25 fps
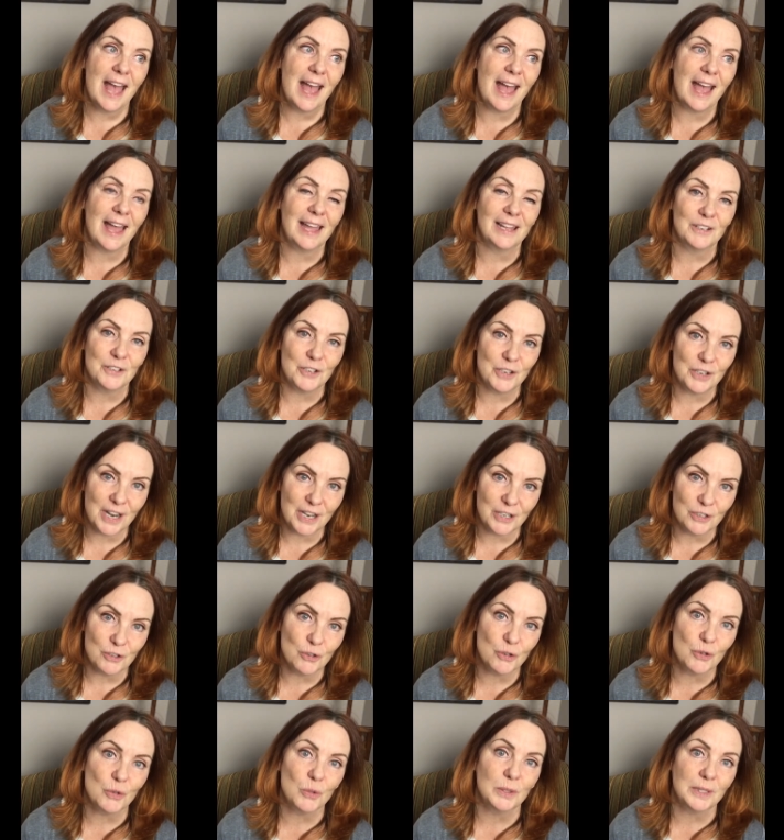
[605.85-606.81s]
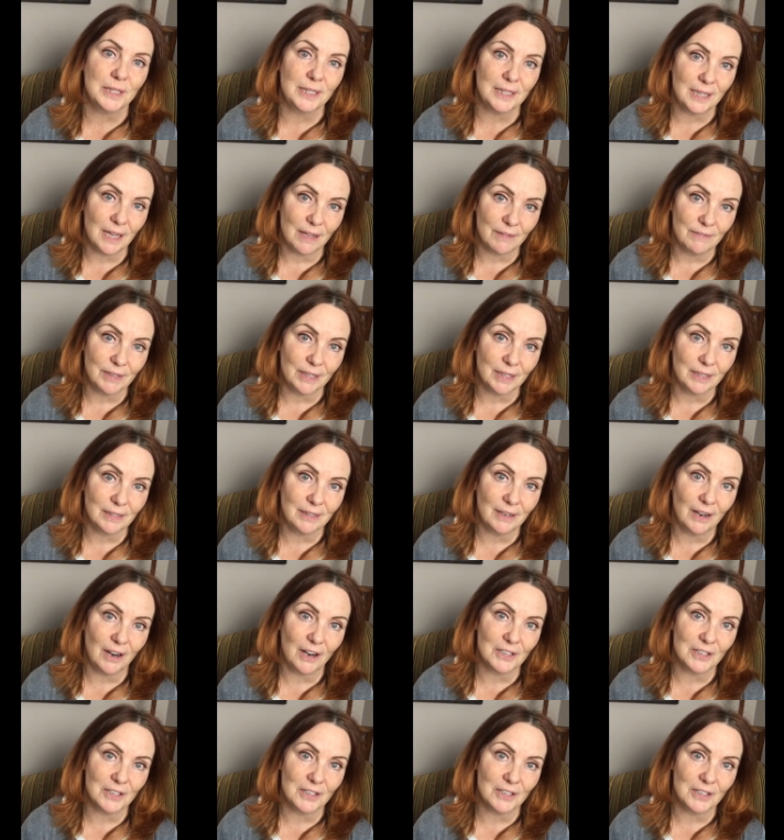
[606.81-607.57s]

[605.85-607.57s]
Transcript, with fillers: and, and truly loving